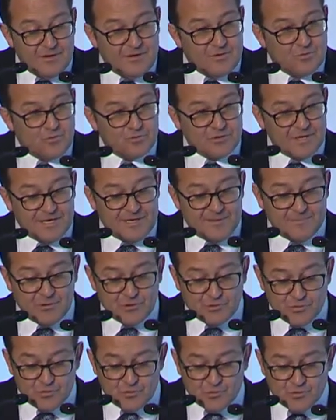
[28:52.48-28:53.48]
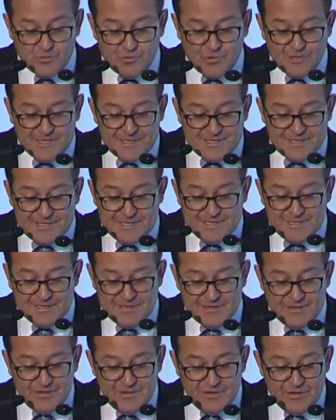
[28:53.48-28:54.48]
Kuzey Kıbrıs Türk Cumhuriyeti'nin
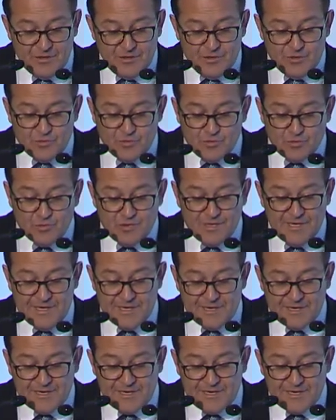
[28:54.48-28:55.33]
Türkiye'ye